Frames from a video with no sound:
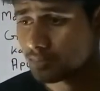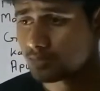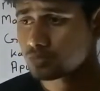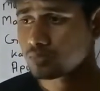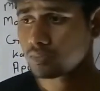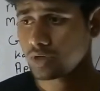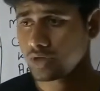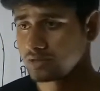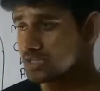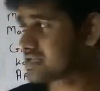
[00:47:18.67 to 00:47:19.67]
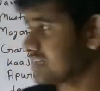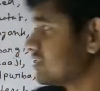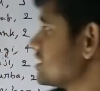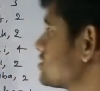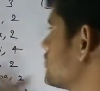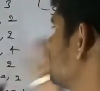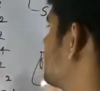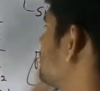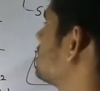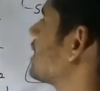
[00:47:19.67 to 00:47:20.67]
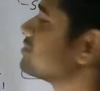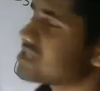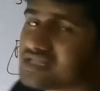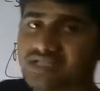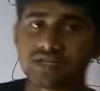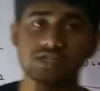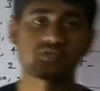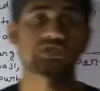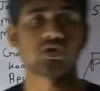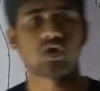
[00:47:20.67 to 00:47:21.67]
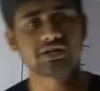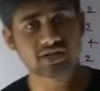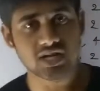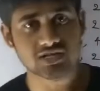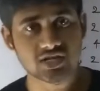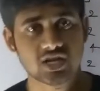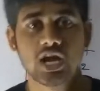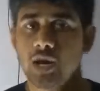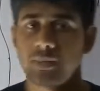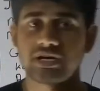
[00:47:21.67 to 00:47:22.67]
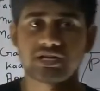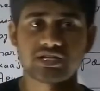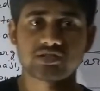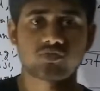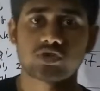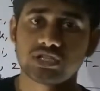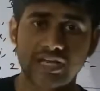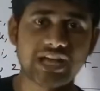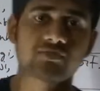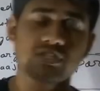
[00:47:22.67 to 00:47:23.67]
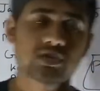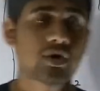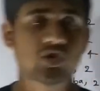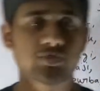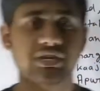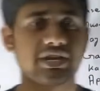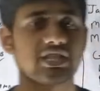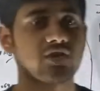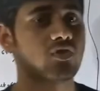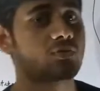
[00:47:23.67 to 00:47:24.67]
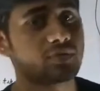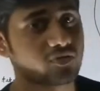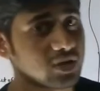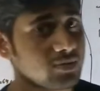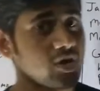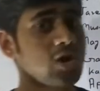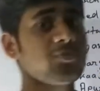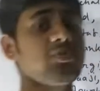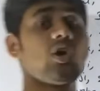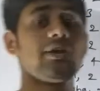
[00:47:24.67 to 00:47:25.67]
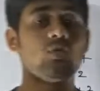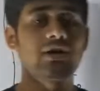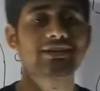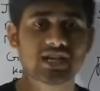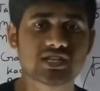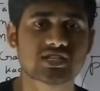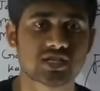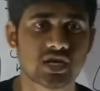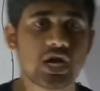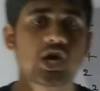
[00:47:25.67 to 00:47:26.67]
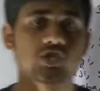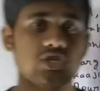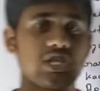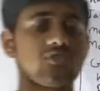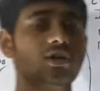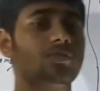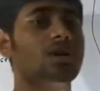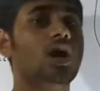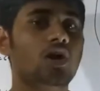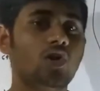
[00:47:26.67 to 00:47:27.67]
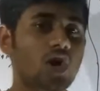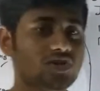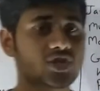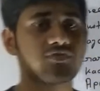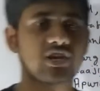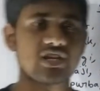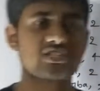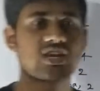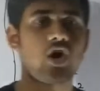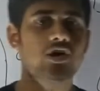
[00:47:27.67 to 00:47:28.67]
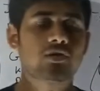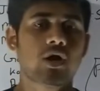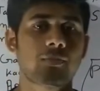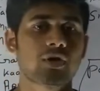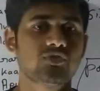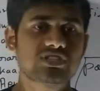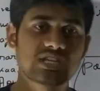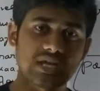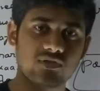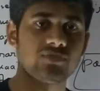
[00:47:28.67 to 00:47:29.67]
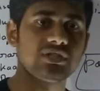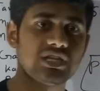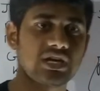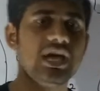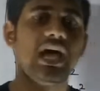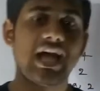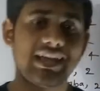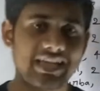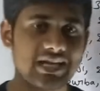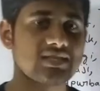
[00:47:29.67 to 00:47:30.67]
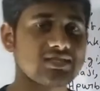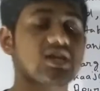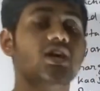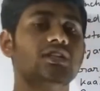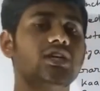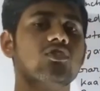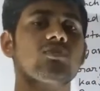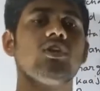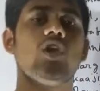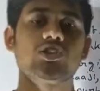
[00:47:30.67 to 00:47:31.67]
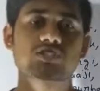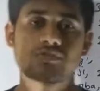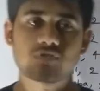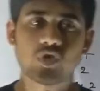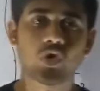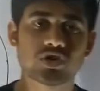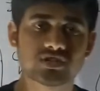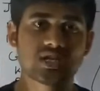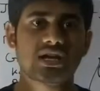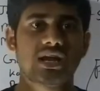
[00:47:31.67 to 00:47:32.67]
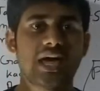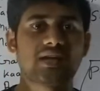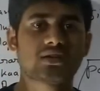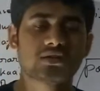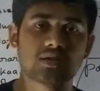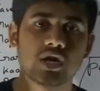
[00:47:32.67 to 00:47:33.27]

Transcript: in this way we have just discussed for the one cluster, but it is for that much amount of data there will not be only one cluster, so there will be lots of cluster upon which data will be there, and hence there will be lots of nodes like